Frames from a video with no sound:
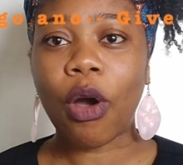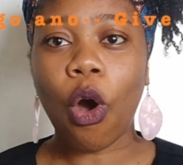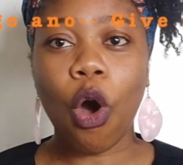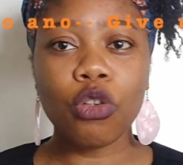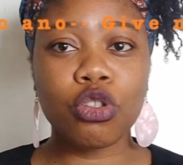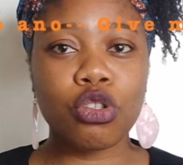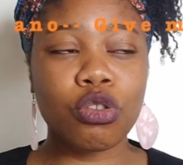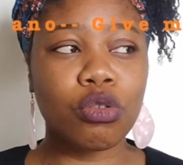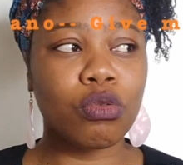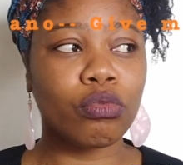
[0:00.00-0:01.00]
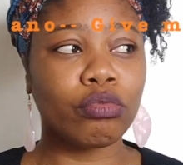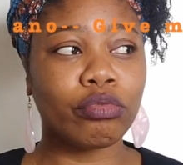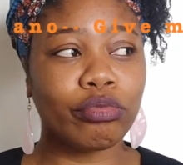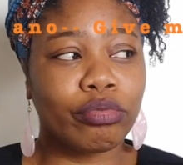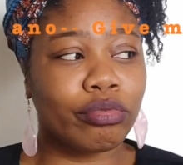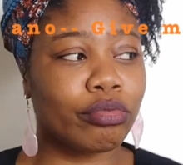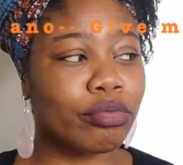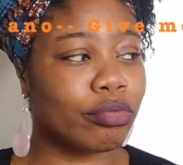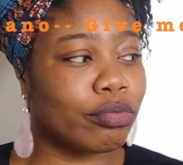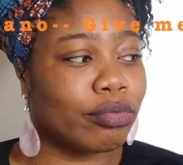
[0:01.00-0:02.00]
otu
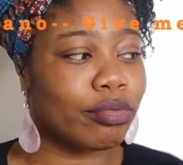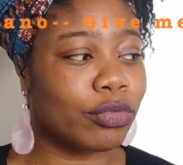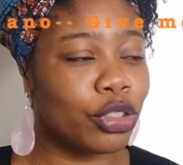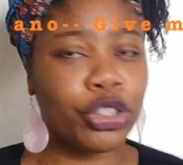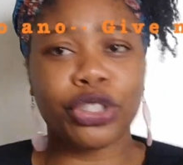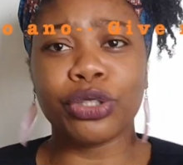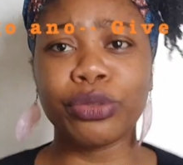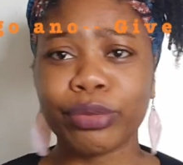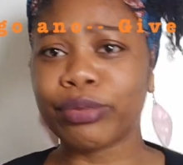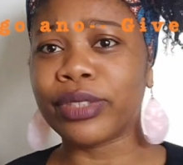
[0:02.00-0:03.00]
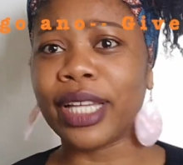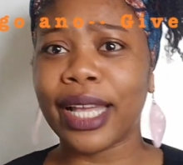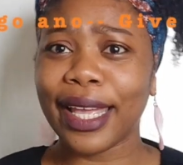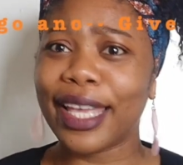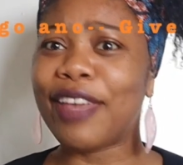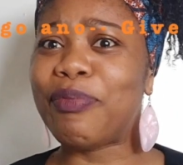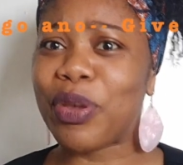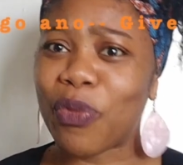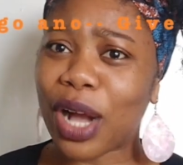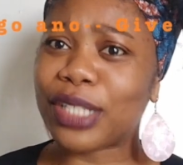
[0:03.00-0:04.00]
shoe. Give me
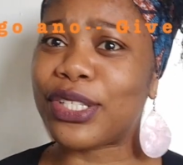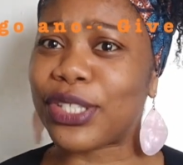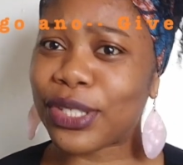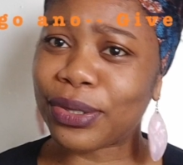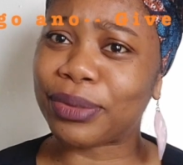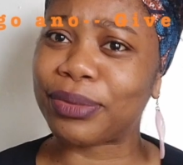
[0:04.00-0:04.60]
1 shoe.